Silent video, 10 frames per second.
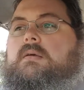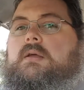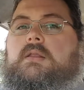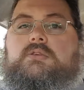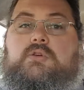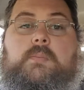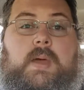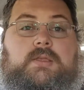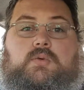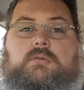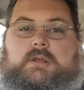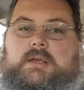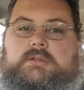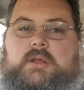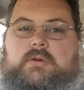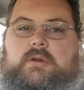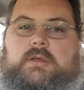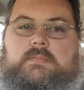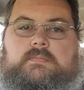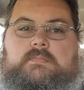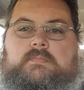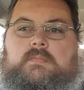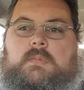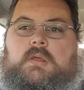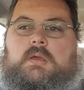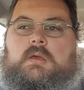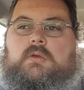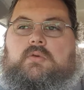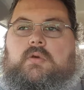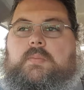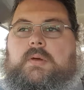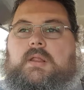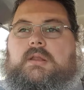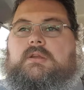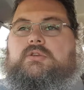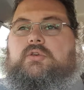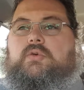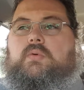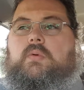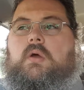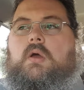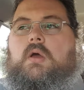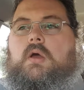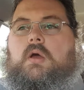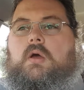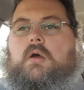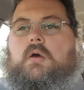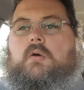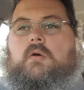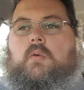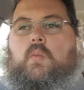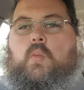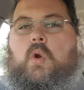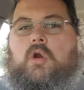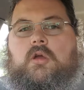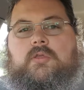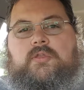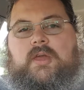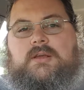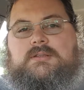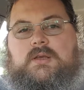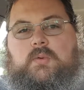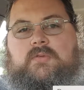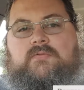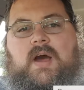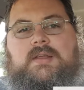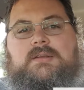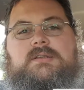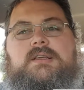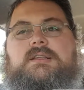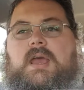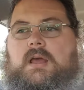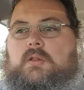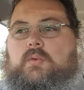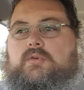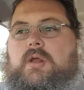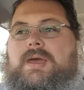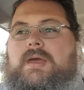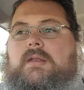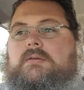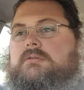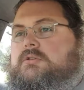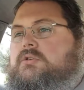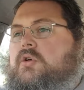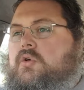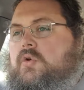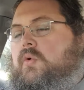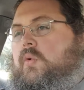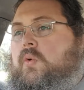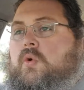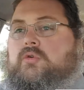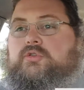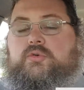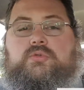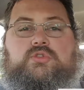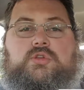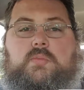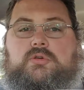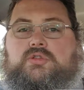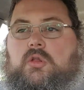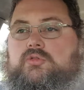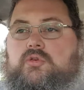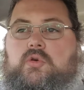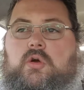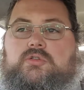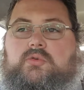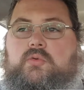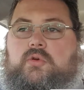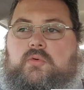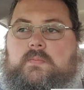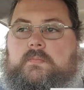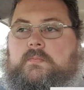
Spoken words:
It is your manual dexterity. Your ability to work things with fine detail with your hands, or to somersault across a room.